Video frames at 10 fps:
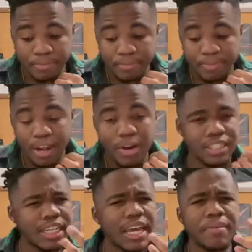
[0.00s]
watch
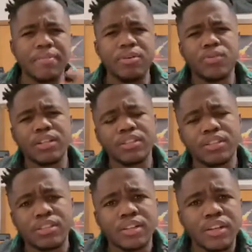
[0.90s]
the game maybe once
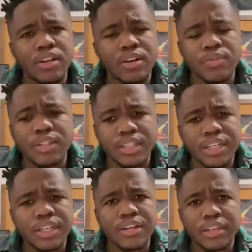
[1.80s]
a
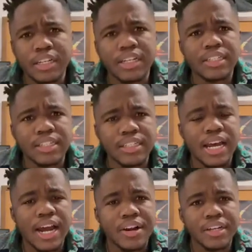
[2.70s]
year in its
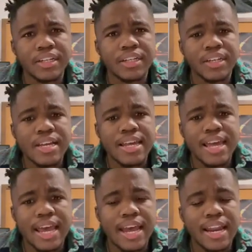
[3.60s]
entirety,
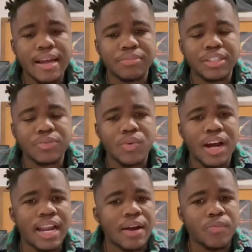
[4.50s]
and
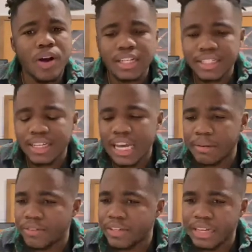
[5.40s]
I'm watching the game
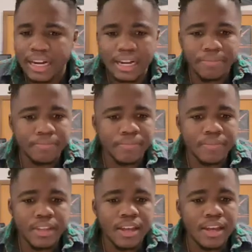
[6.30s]
every time,
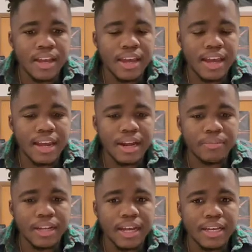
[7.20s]
and
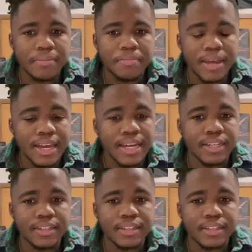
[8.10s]
I'm like, man,